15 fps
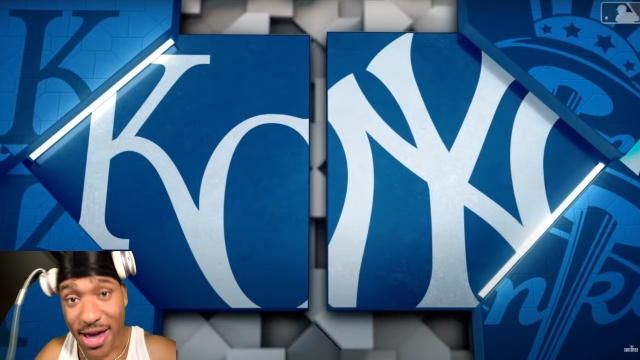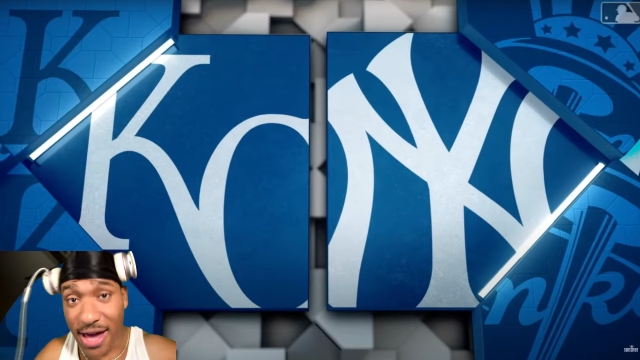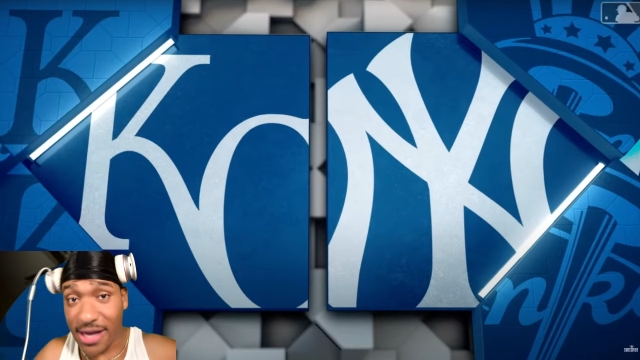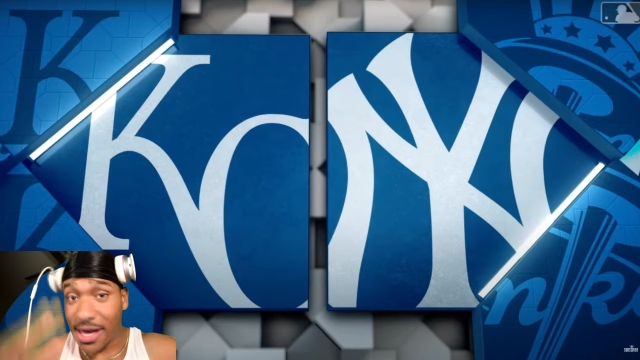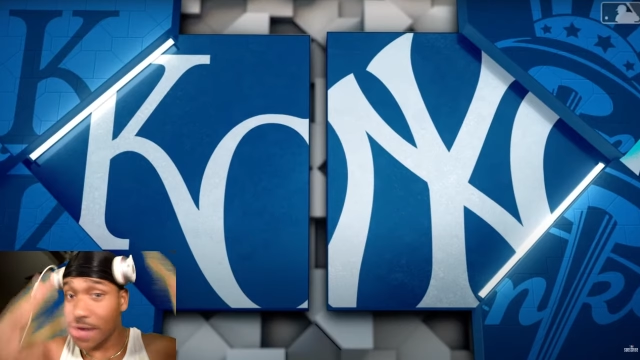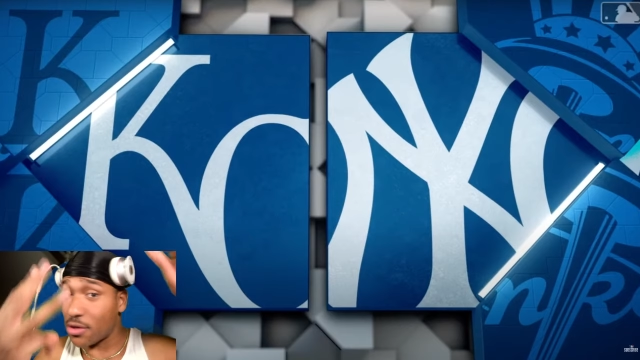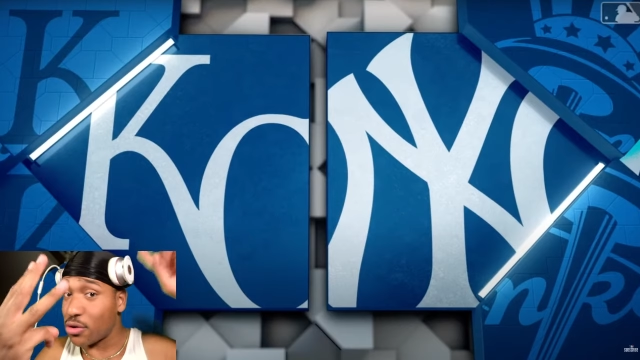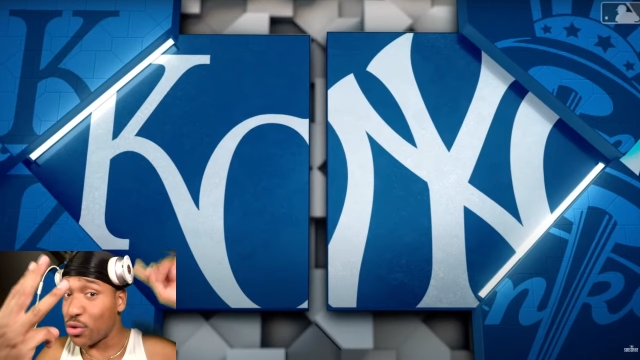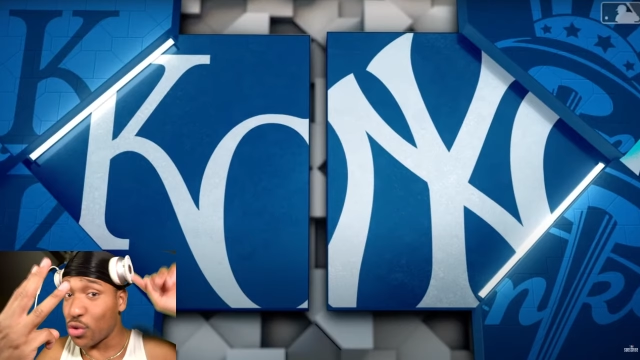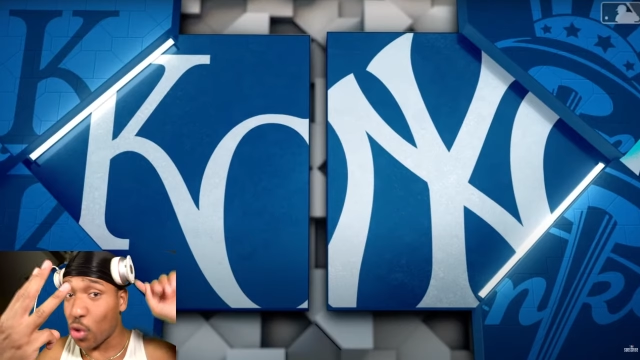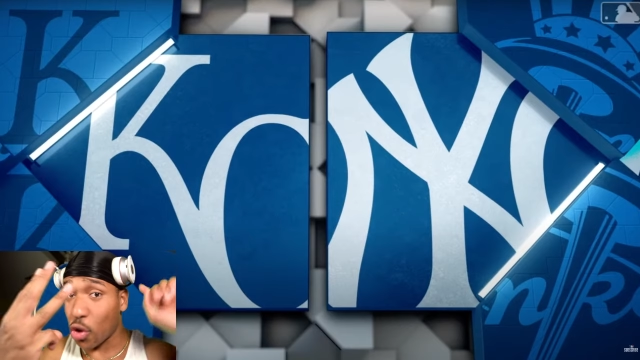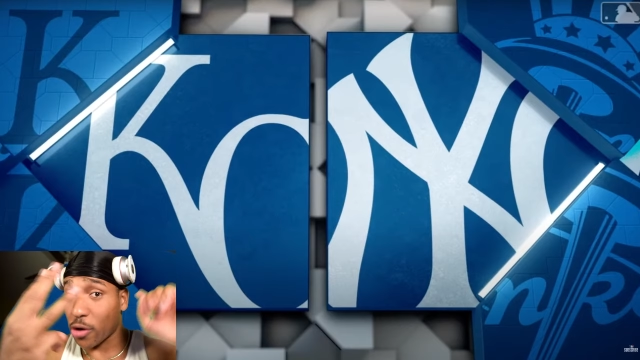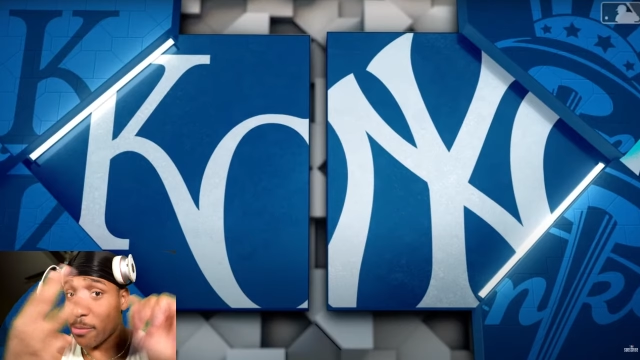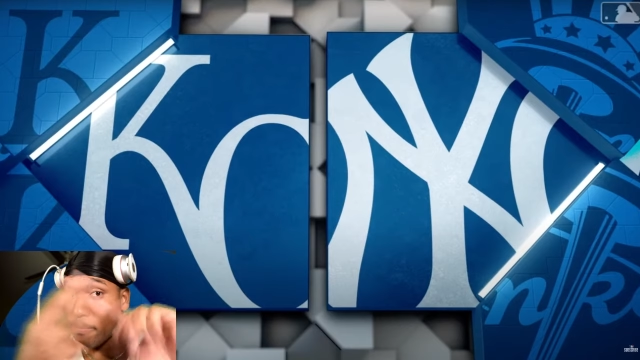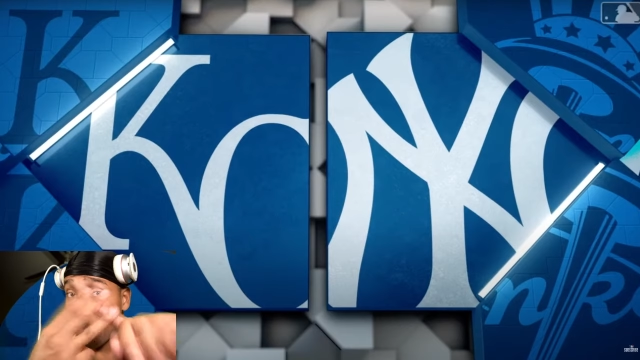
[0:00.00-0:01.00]
aka the New
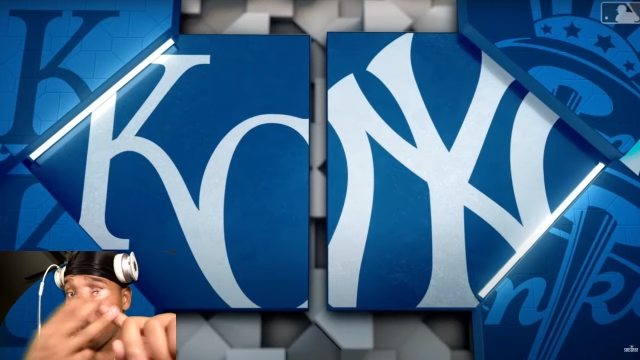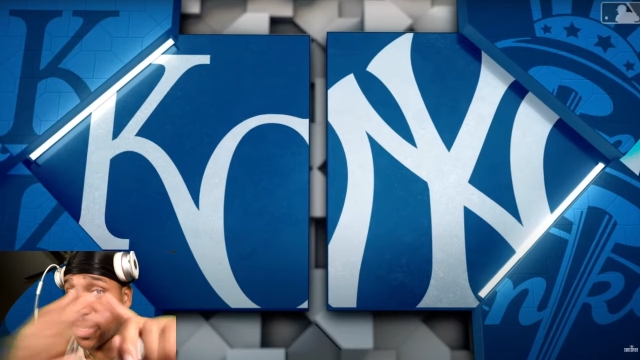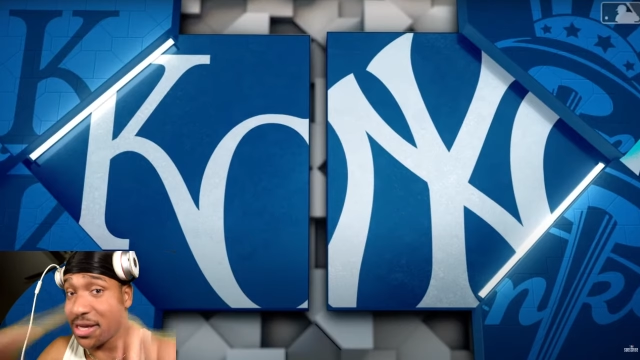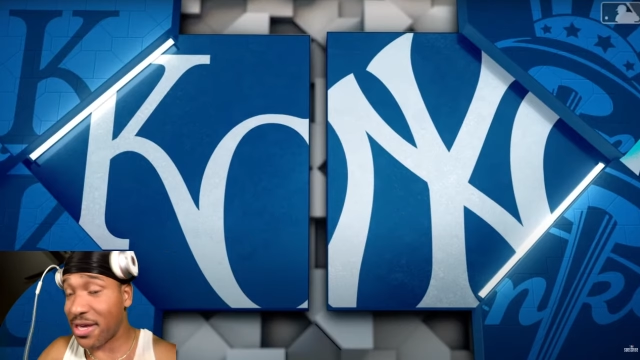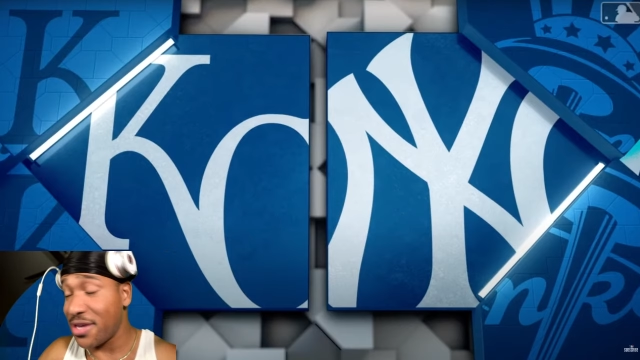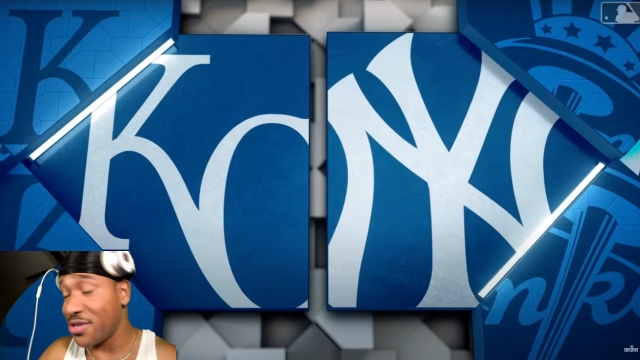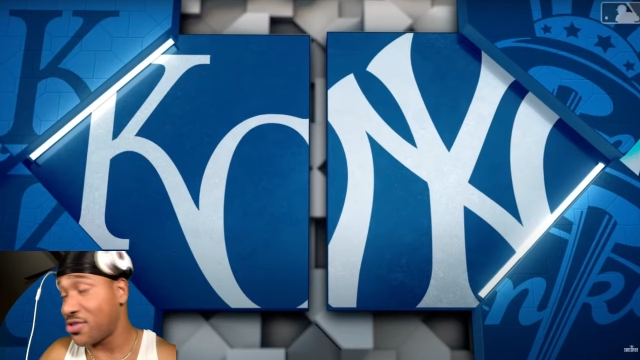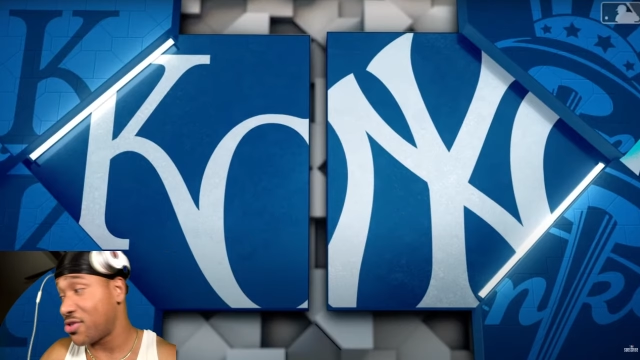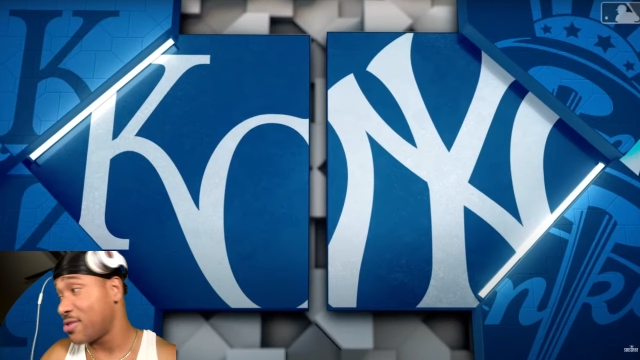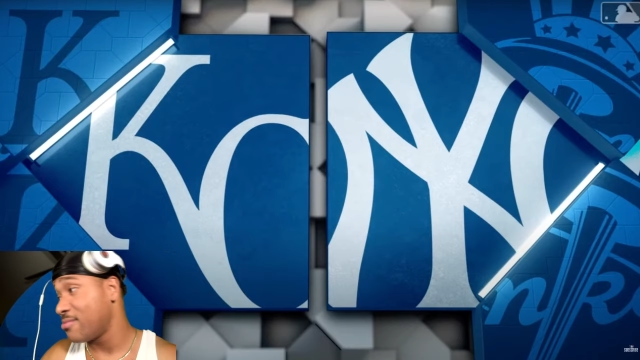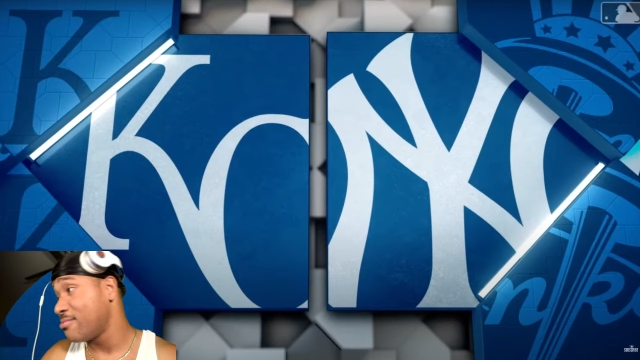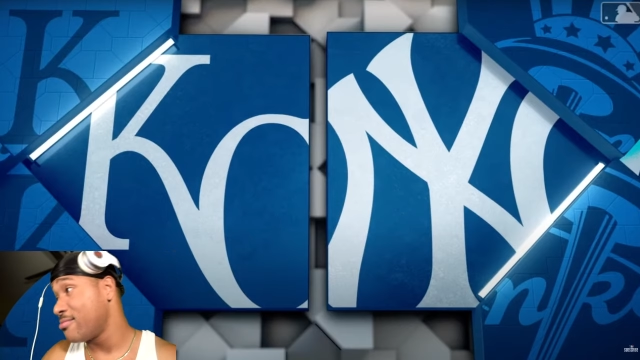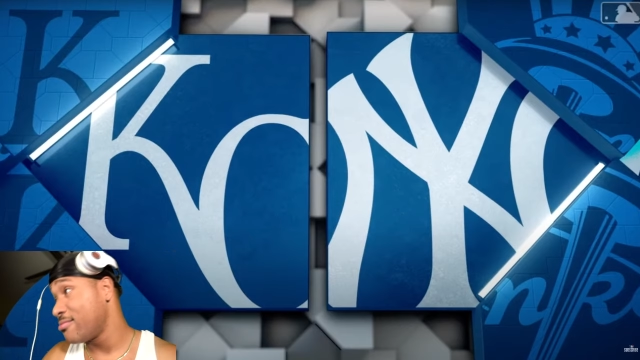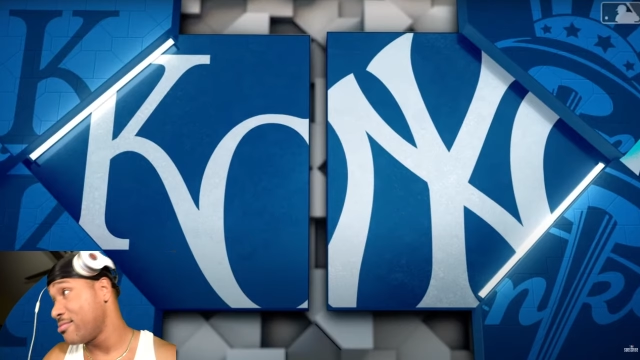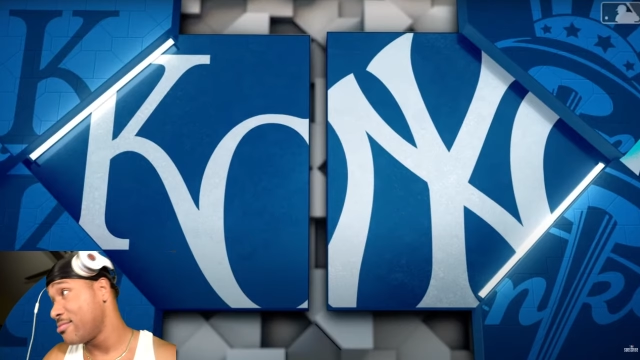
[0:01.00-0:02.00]
York Mickeys,